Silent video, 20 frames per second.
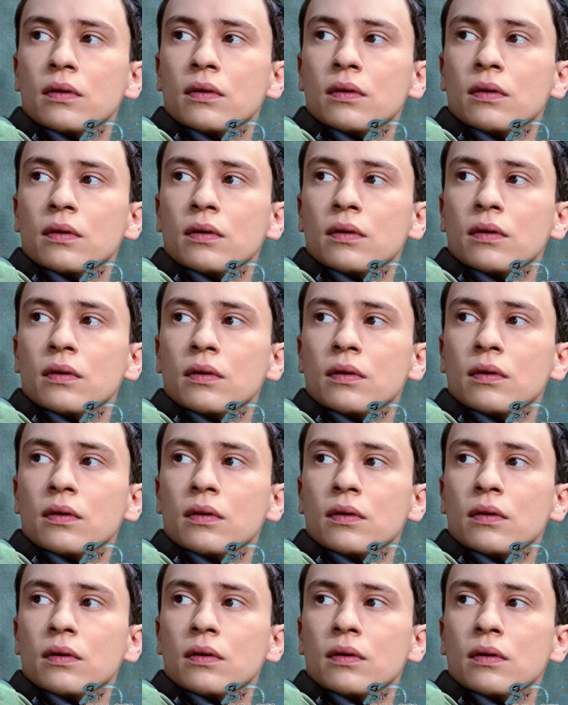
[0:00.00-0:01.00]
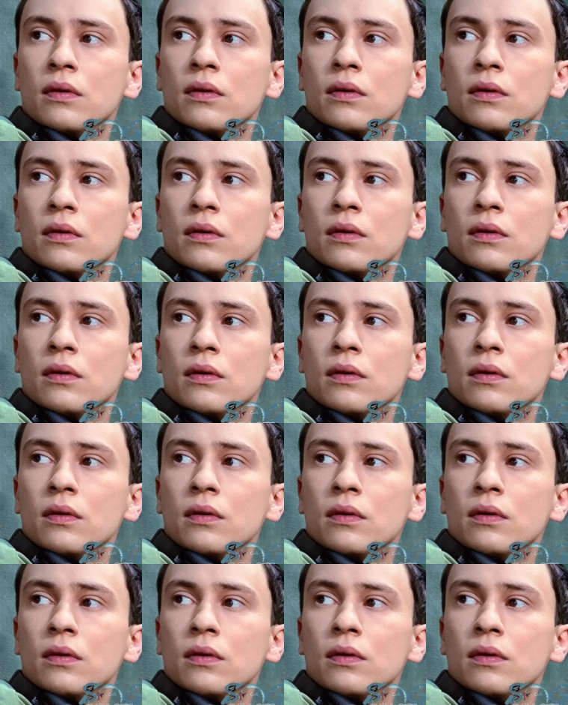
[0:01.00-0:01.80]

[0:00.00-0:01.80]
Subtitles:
Nothing is said.